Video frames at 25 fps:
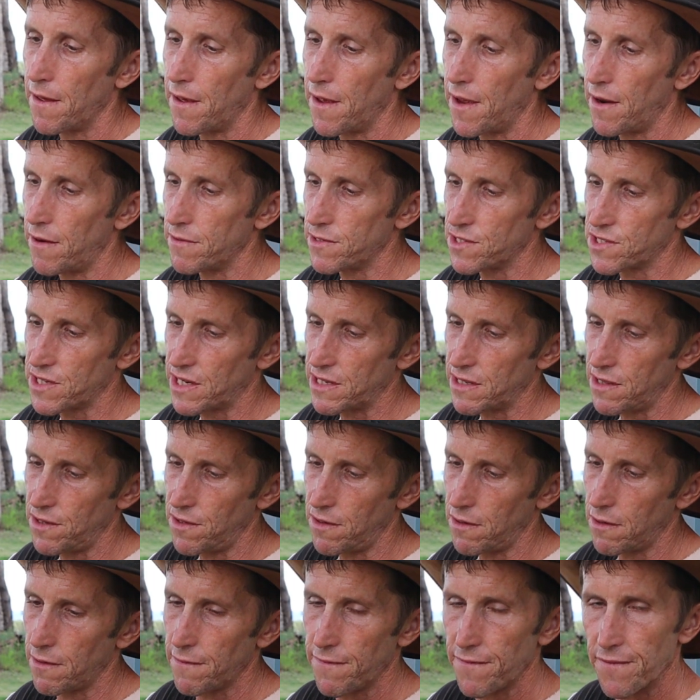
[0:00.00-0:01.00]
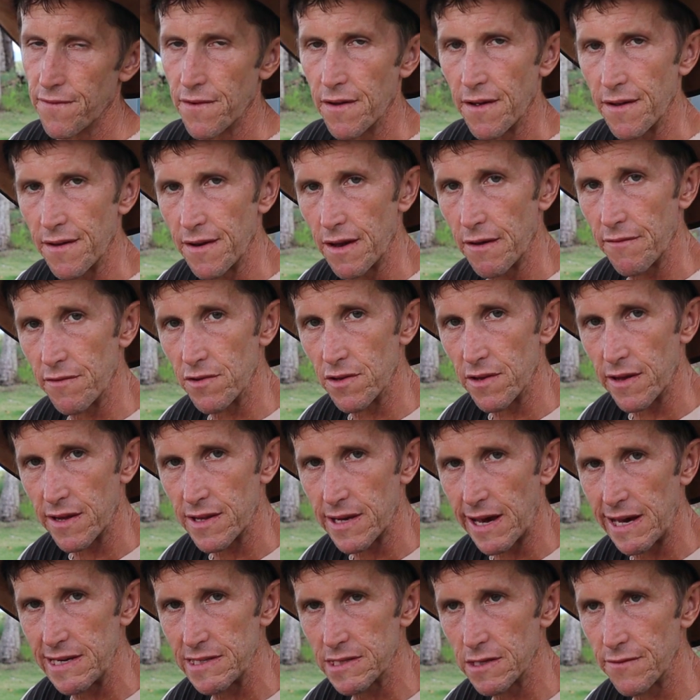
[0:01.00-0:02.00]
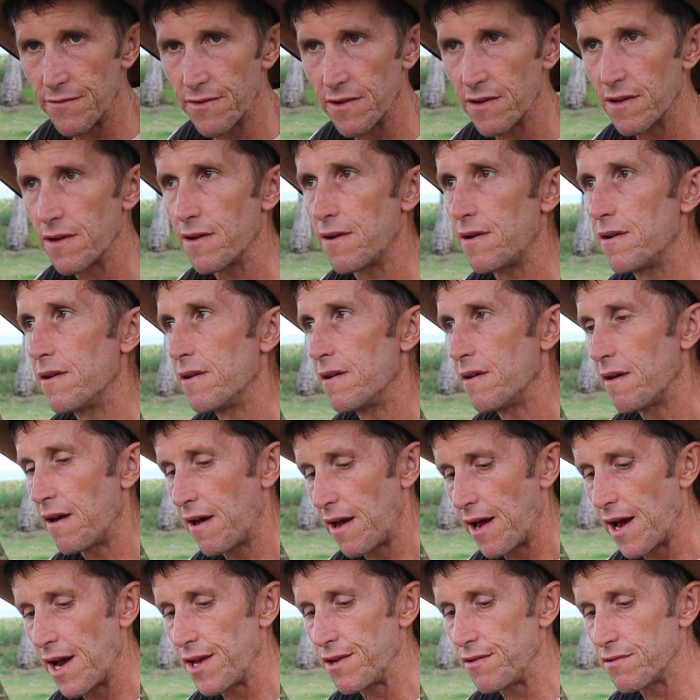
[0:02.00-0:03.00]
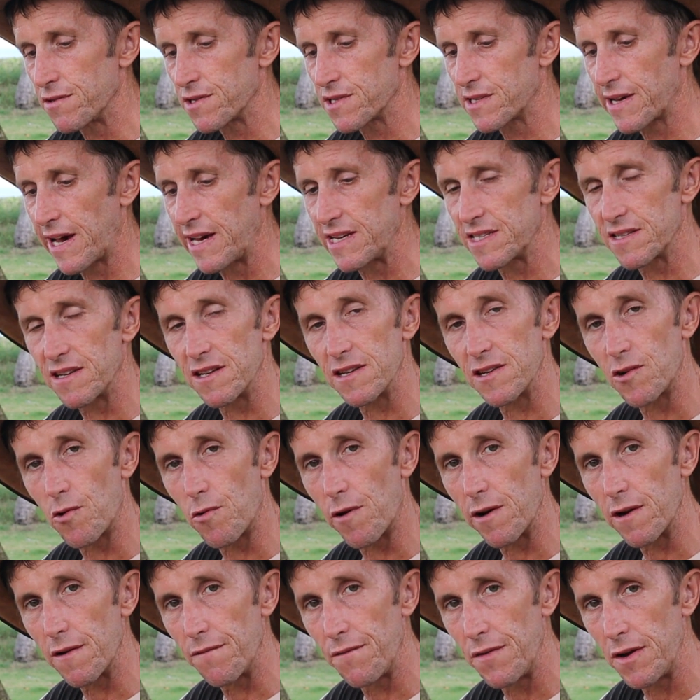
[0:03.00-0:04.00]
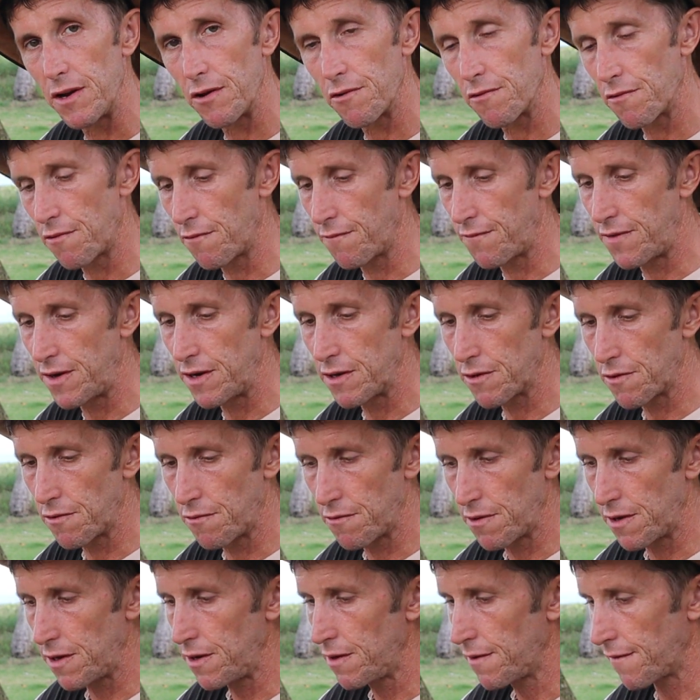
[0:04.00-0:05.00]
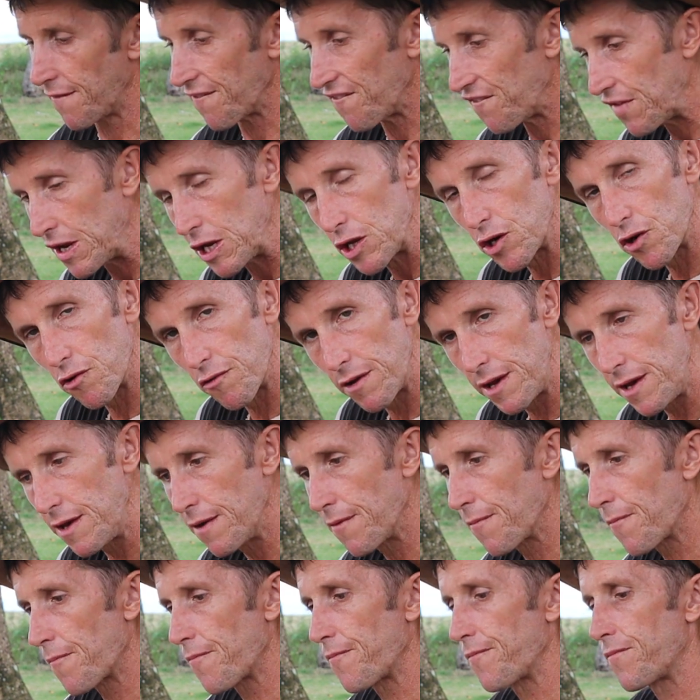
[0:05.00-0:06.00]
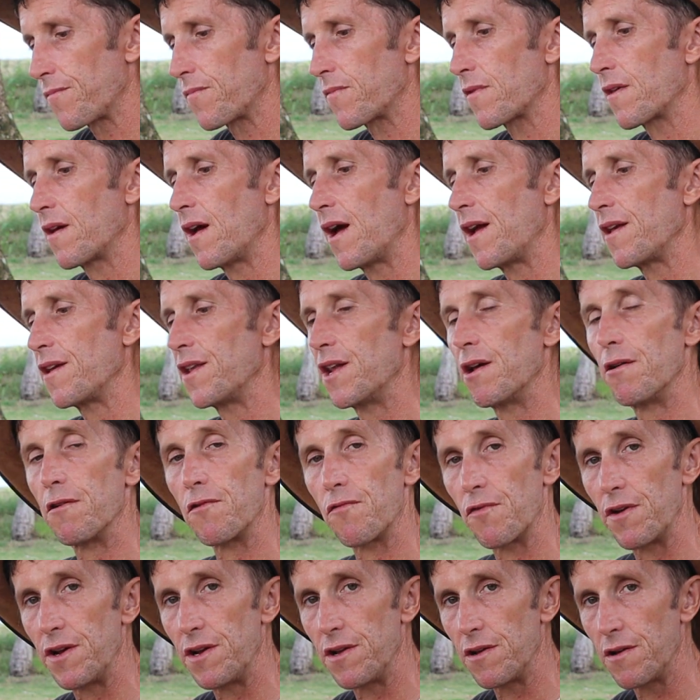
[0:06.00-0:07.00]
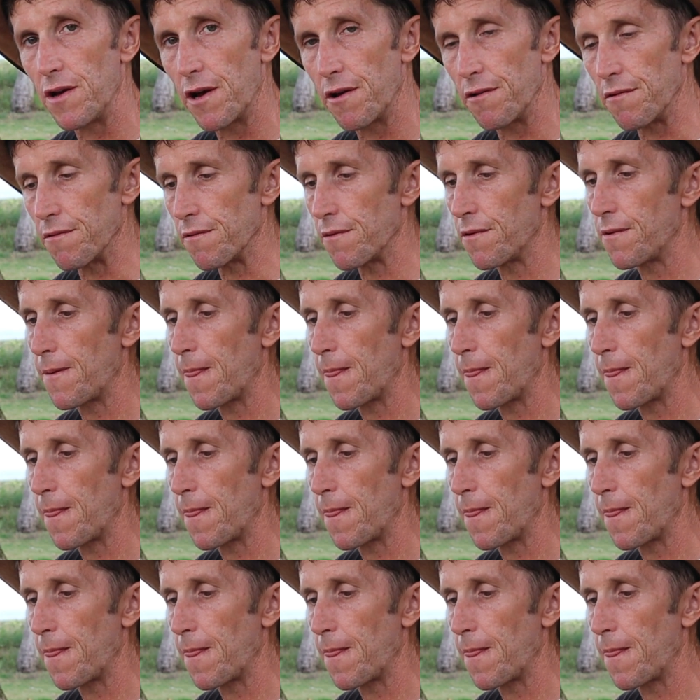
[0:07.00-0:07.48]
And I'll just take the lid off and have a taste of it, and you'll taste that it's quite vinegary, and you know it's ready to go.